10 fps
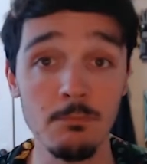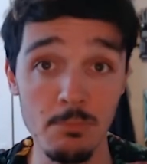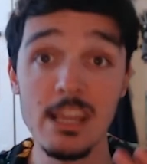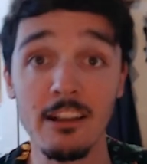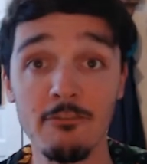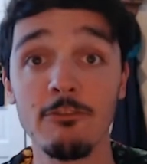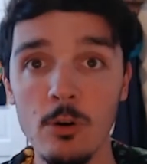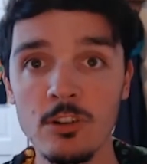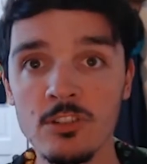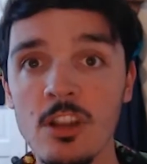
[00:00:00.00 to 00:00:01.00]
being
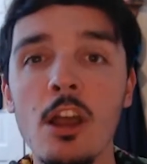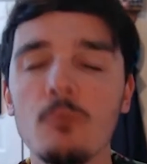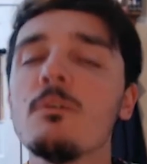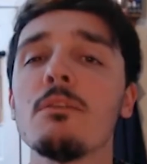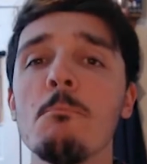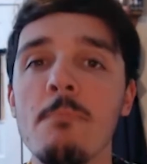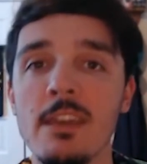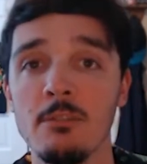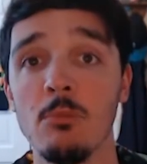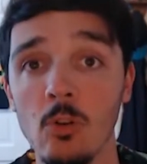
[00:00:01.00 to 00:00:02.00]
forced with
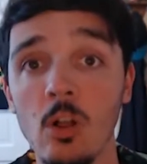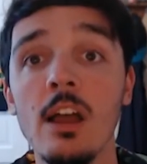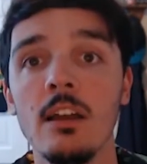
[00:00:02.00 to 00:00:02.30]
minimal